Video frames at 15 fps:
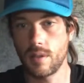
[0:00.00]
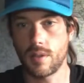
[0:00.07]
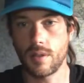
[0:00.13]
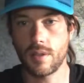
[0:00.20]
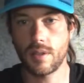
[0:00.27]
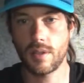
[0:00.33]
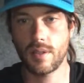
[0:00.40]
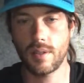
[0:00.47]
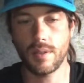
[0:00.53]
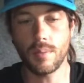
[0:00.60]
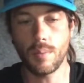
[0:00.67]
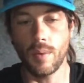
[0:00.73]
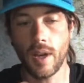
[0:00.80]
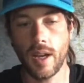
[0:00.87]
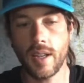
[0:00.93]
So
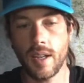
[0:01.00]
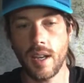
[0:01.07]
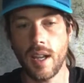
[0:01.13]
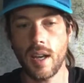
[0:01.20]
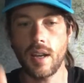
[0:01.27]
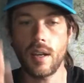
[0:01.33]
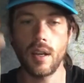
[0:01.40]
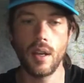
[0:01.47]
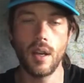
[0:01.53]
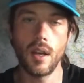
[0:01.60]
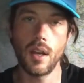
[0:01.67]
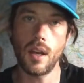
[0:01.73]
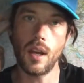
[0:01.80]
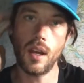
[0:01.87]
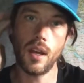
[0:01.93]
somewhere near
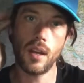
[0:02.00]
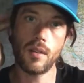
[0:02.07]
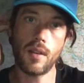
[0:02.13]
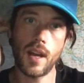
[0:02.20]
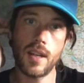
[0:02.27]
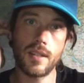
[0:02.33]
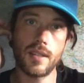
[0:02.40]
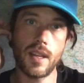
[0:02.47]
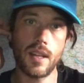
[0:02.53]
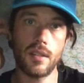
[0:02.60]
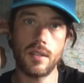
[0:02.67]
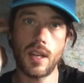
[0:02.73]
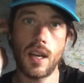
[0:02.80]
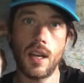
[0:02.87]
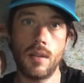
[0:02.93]
Grisdale
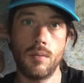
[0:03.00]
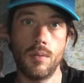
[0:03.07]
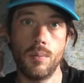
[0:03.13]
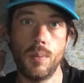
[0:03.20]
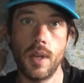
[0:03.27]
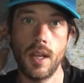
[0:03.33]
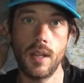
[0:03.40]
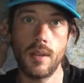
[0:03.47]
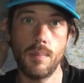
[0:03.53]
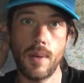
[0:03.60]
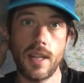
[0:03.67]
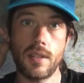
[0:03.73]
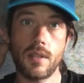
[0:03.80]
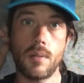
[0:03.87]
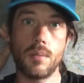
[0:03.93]
Tarn would be the
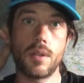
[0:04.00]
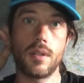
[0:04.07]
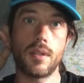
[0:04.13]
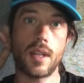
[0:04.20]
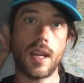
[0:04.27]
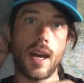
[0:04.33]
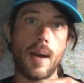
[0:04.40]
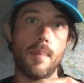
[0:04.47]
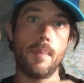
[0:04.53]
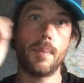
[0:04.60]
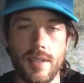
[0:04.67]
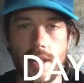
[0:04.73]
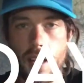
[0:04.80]
best option to camp. Day